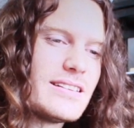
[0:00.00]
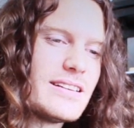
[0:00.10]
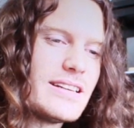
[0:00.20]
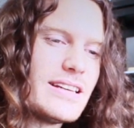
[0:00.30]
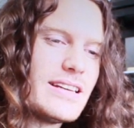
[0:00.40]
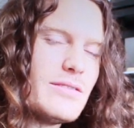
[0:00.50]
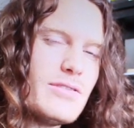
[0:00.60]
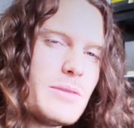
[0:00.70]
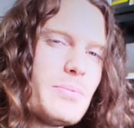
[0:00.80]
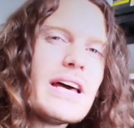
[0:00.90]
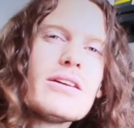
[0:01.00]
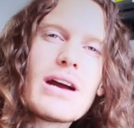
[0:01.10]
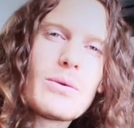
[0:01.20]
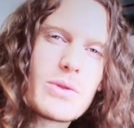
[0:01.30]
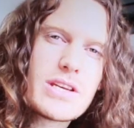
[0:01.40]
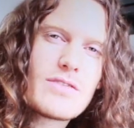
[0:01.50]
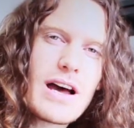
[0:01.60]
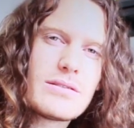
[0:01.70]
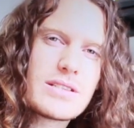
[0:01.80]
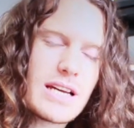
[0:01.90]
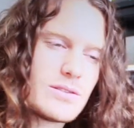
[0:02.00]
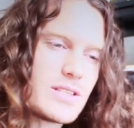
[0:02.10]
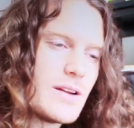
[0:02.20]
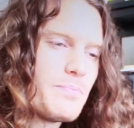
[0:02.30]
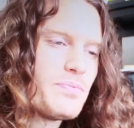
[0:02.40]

he really played around with his vowel sounds.